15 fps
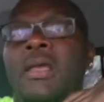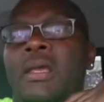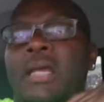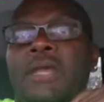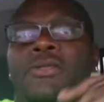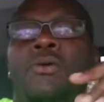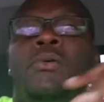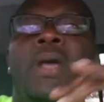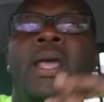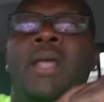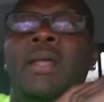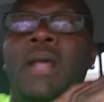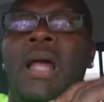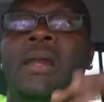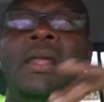either
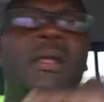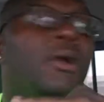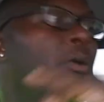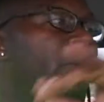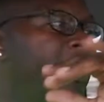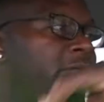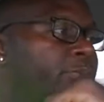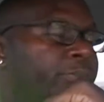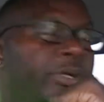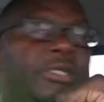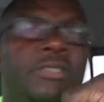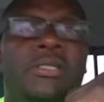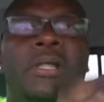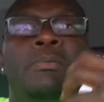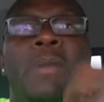way, I did go back to
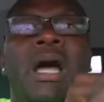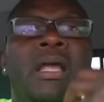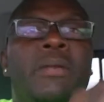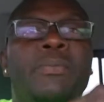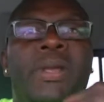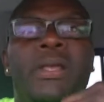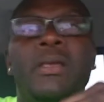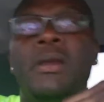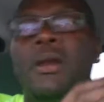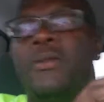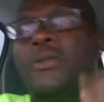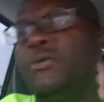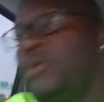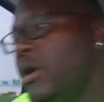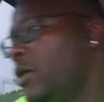prison, in my opinion,
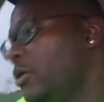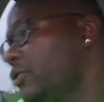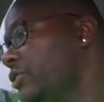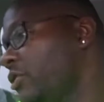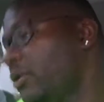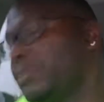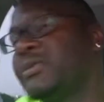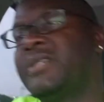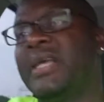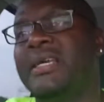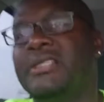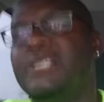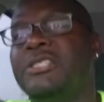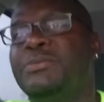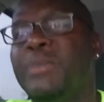under the wrong
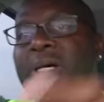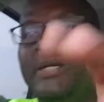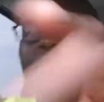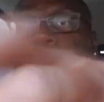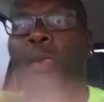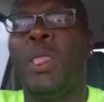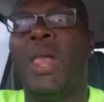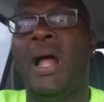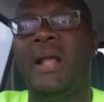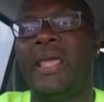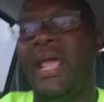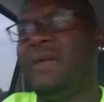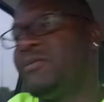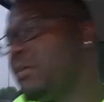circumstances, but I gave